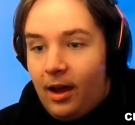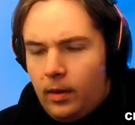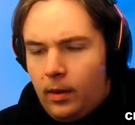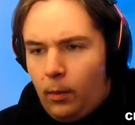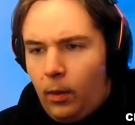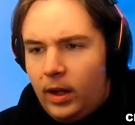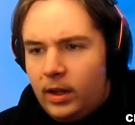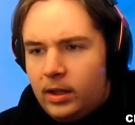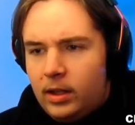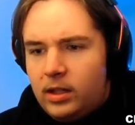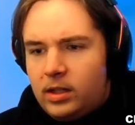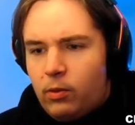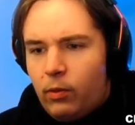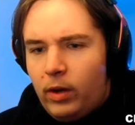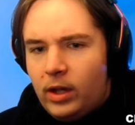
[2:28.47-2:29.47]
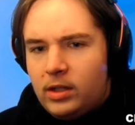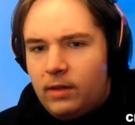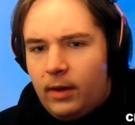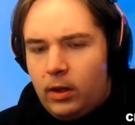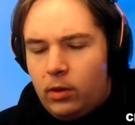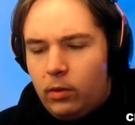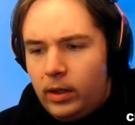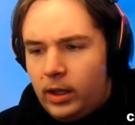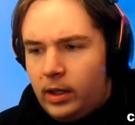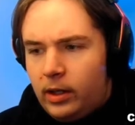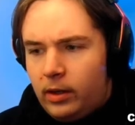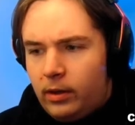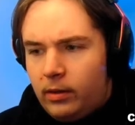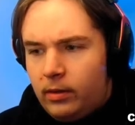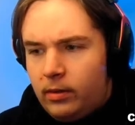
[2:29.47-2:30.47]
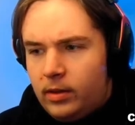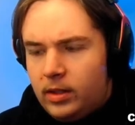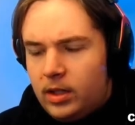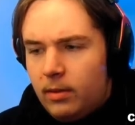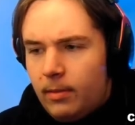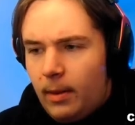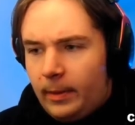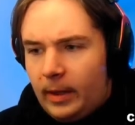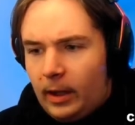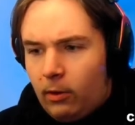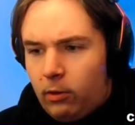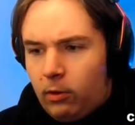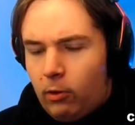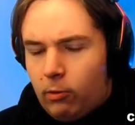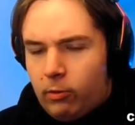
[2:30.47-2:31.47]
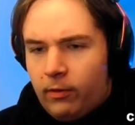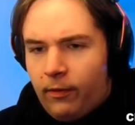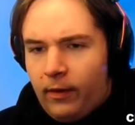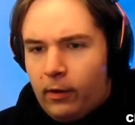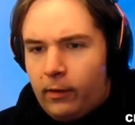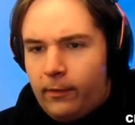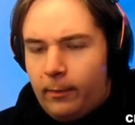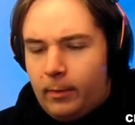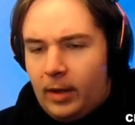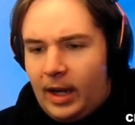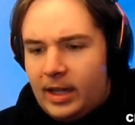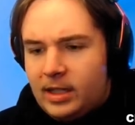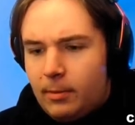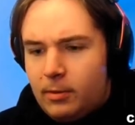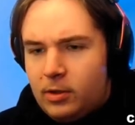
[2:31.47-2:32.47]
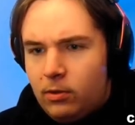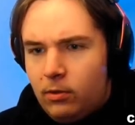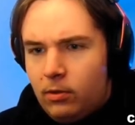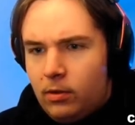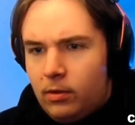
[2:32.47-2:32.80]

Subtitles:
What is Rex even doing here? Is he maybe the cloaked figure from the last episode?